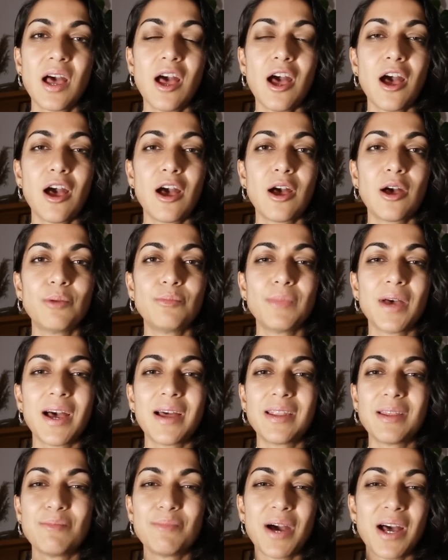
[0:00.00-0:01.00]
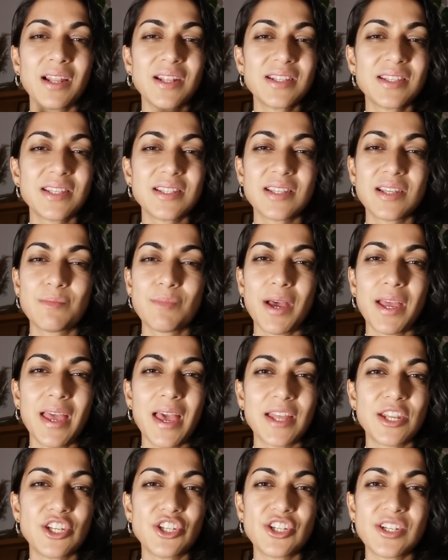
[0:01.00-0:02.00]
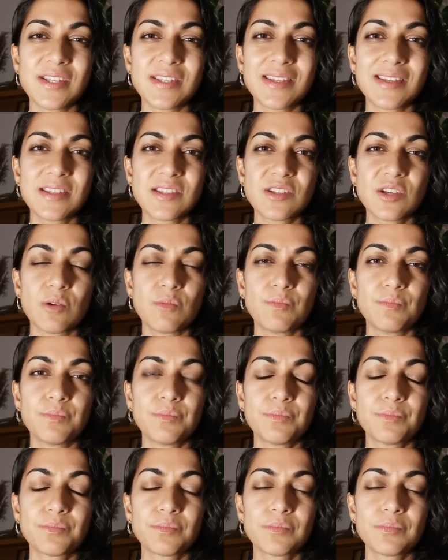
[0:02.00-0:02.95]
and imbalances in my energy system.